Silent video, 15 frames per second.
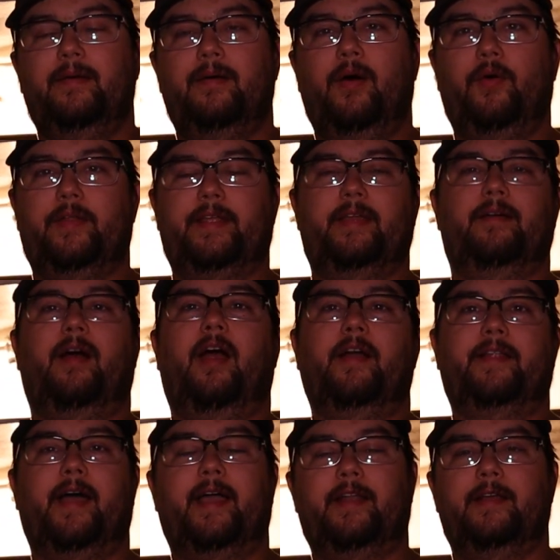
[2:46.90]
holding
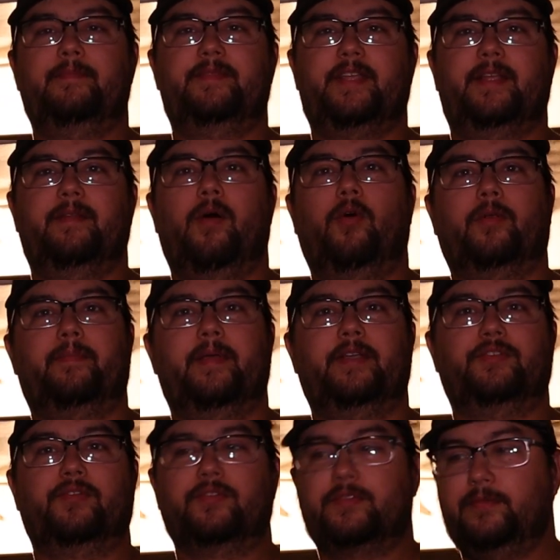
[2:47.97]
odd items and old
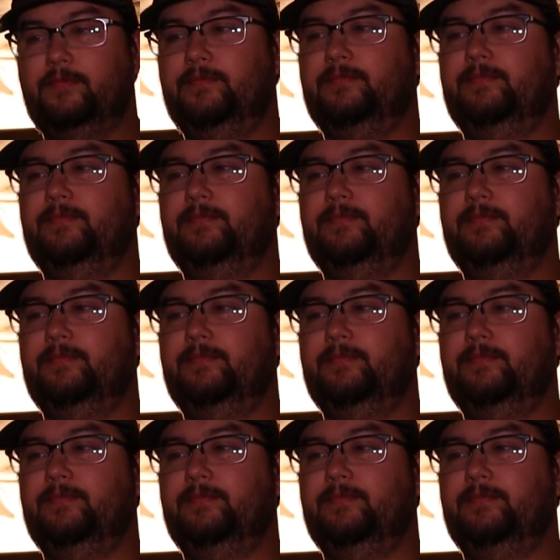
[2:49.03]
pictures.